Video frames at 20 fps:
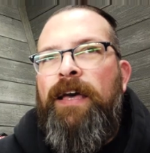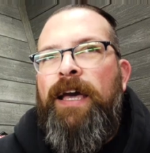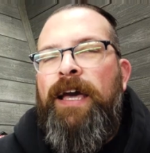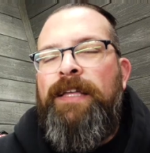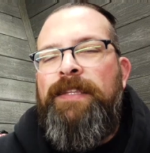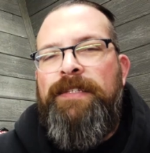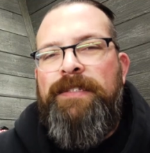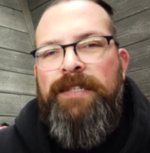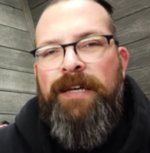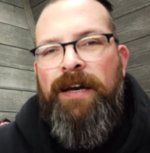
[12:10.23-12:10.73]

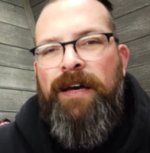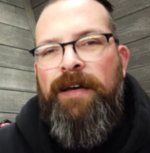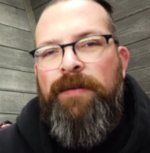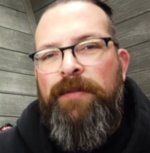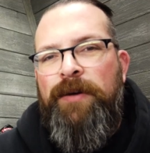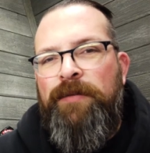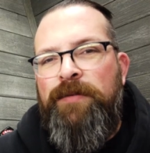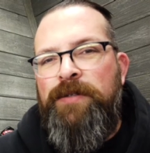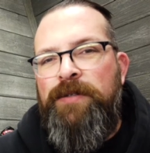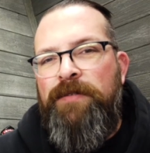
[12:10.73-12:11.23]
At the
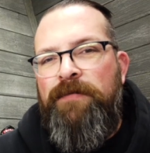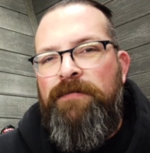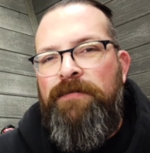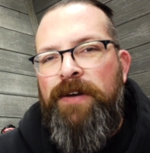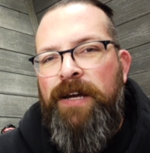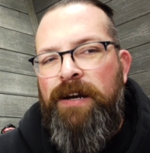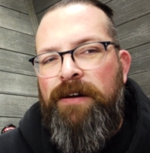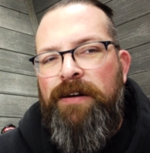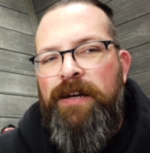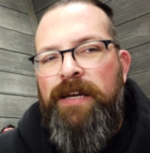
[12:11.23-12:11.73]
time, it was a
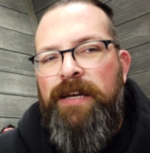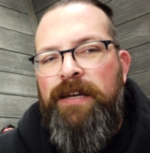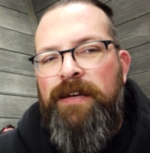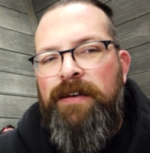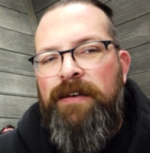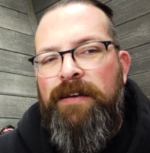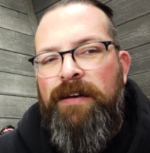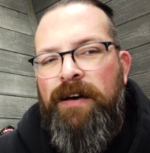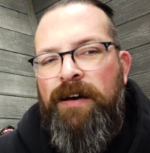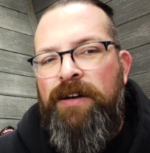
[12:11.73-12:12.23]
very
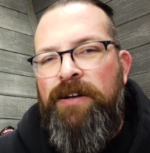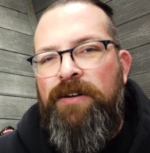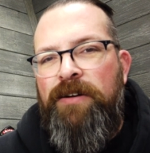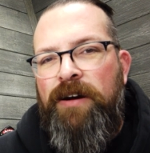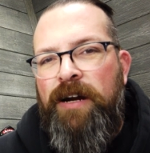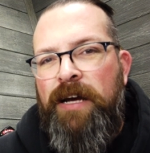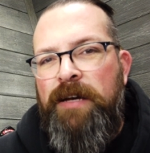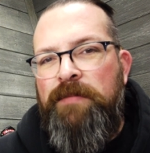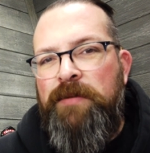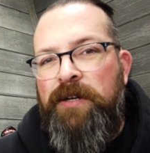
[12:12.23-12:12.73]

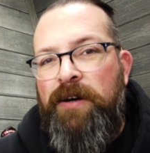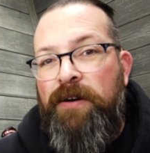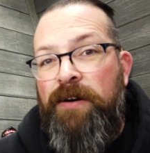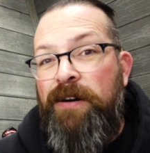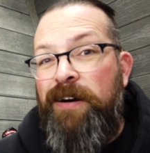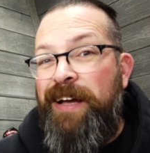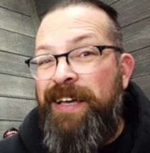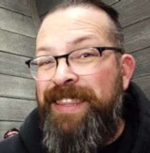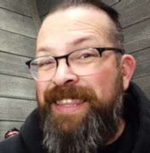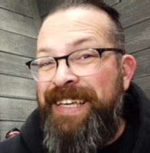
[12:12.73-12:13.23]
underhyped
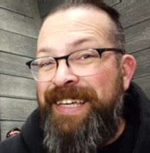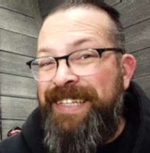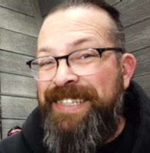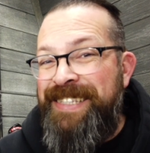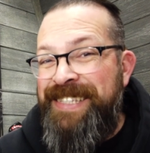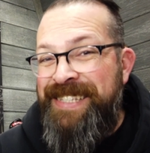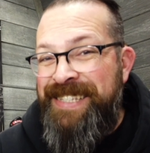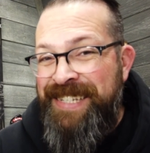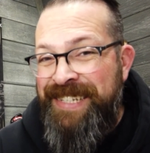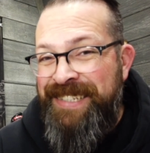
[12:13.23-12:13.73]
car. I think it
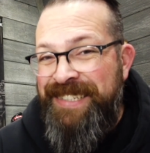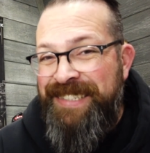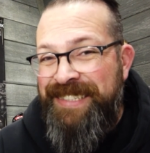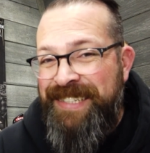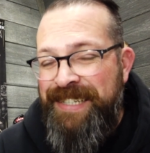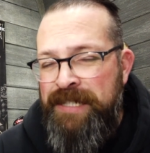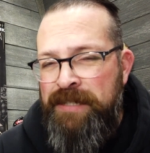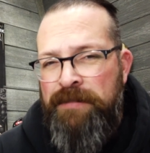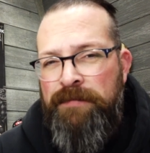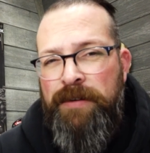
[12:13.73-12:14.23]
still
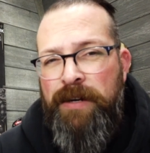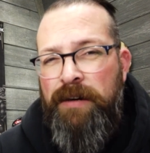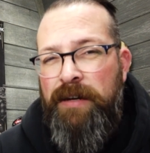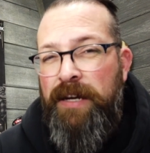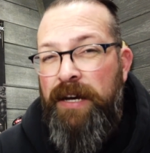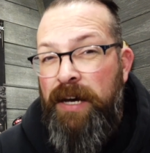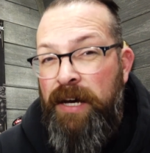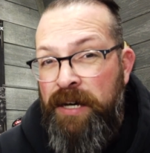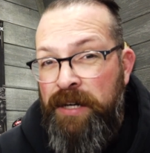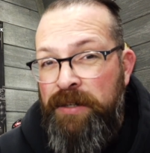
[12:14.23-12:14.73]
is a very
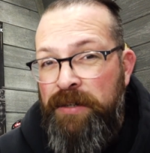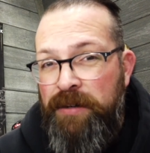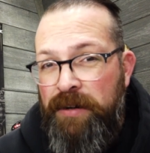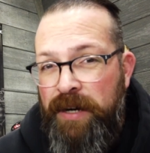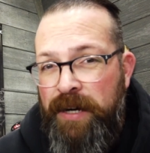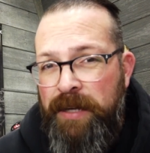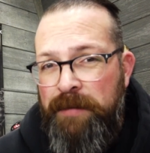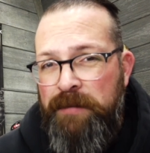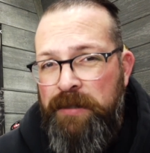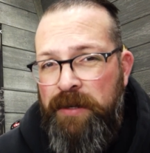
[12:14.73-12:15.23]

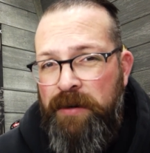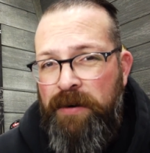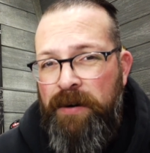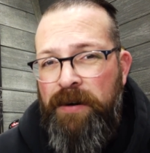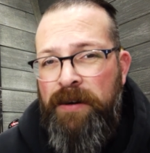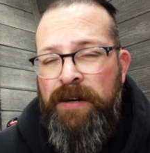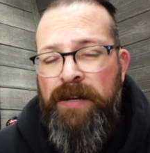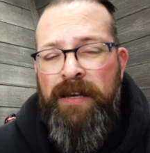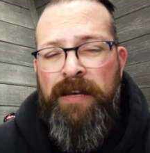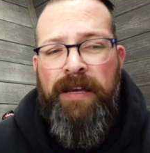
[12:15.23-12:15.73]
underhyped
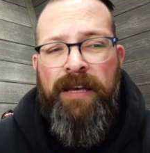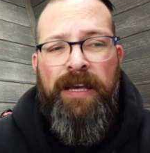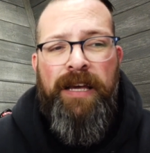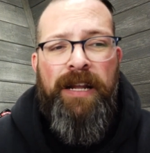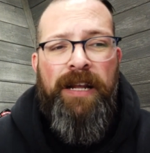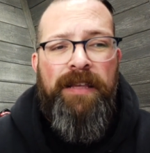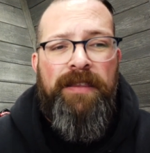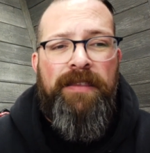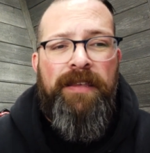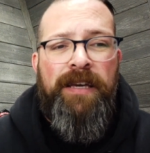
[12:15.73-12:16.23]
car.
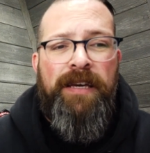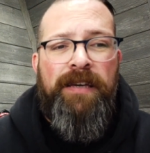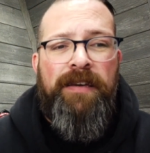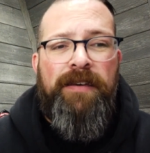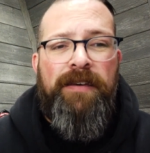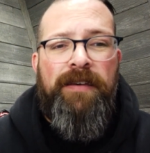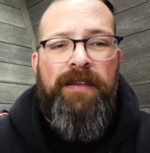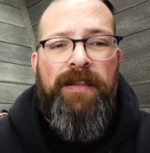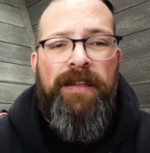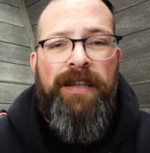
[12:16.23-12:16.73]
And I
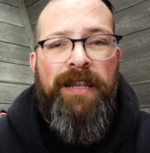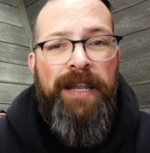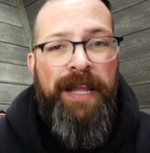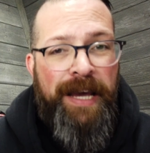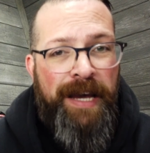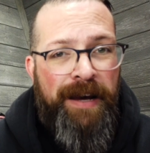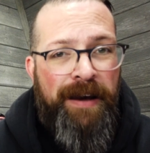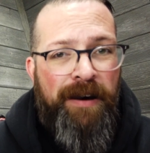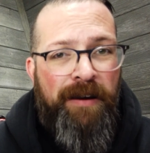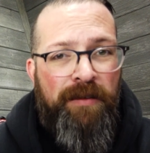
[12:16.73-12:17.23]
think
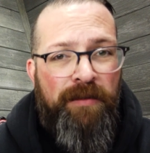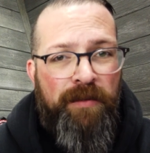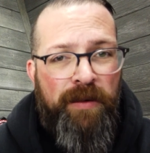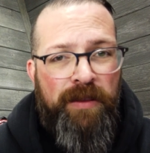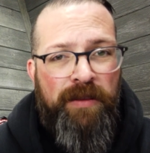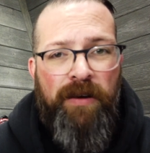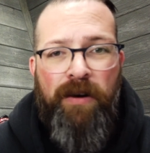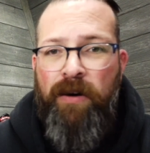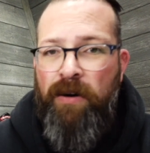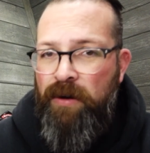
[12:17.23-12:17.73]
now,
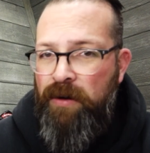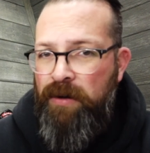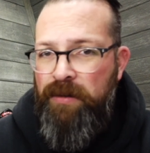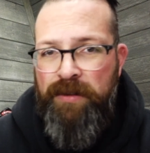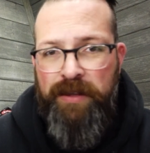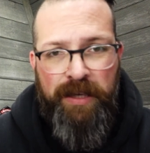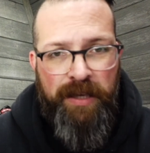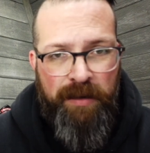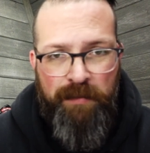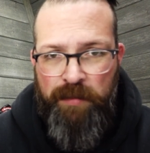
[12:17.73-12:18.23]
with all
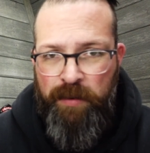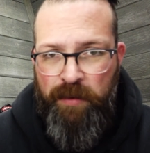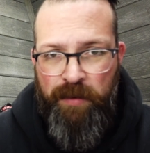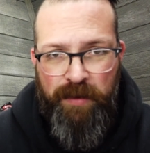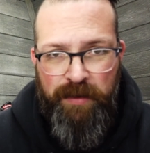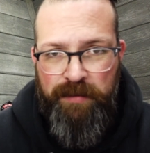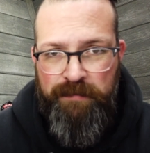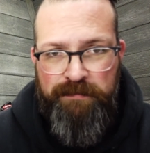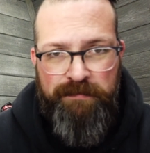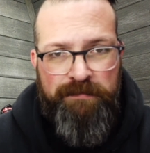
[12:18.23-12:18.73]
the
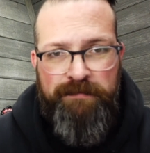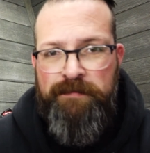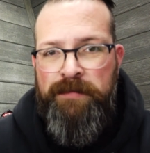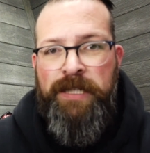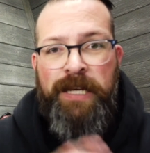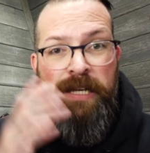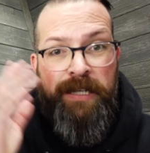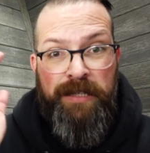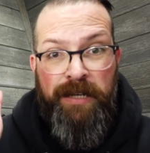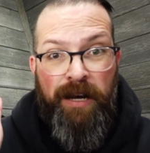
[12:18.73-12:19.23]
import
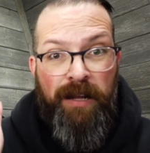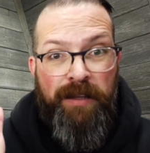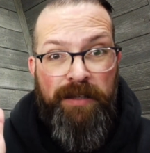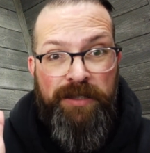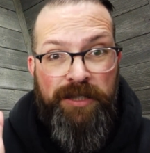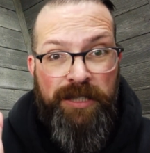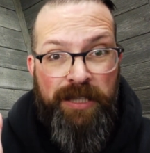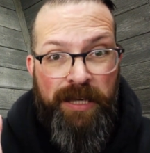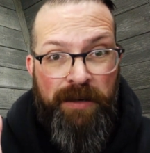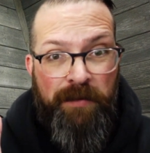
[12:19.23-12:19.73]

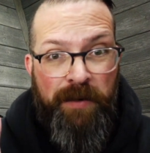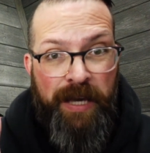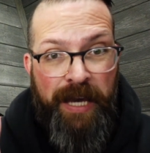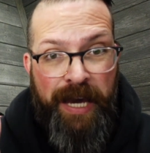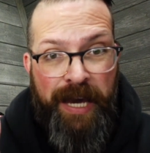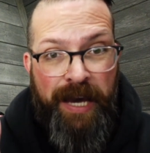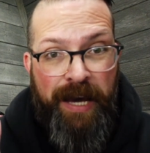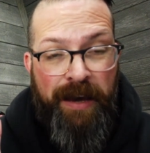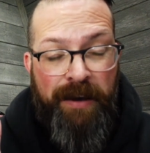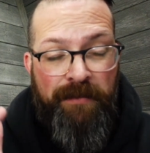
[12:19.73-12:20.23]
technology that we
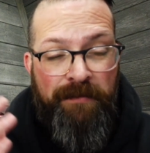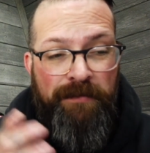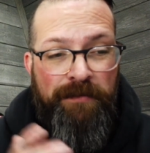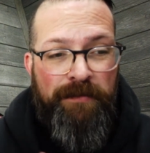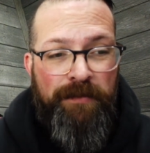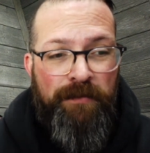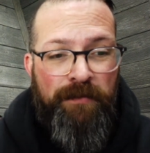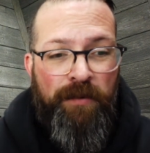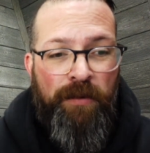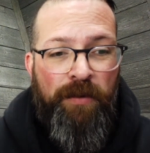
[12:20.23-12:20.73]
have
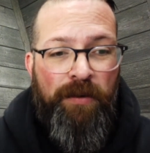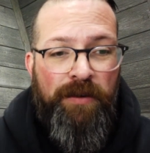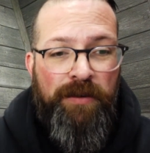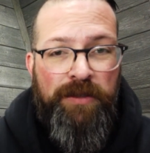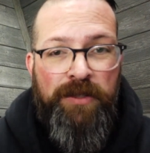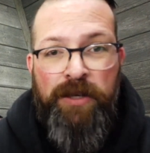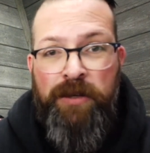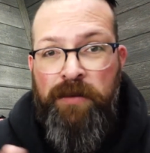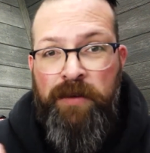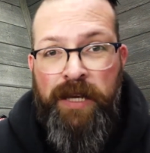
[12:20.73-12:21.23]
for
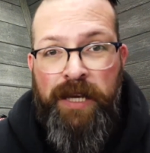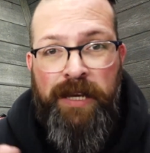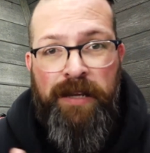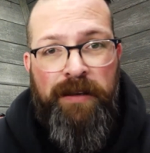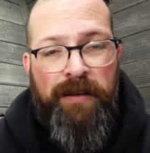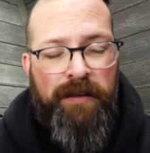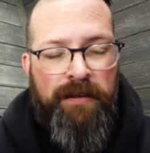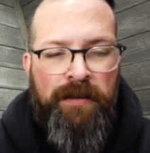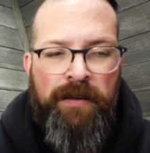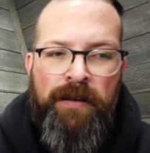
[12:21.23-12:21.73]

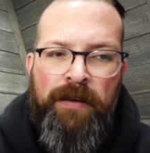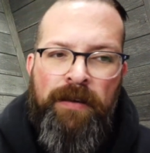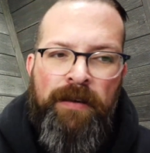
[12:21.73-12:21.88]
tuning and